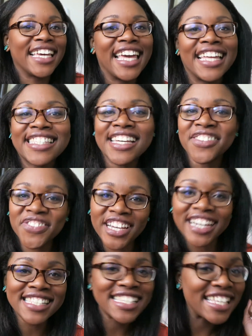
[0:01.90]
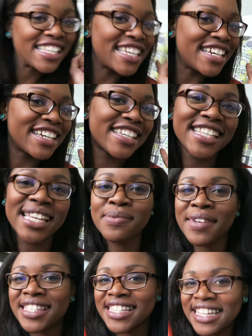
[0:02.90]
Can't tell if you guys can hear
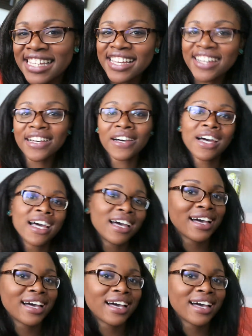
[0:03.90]
Despacito.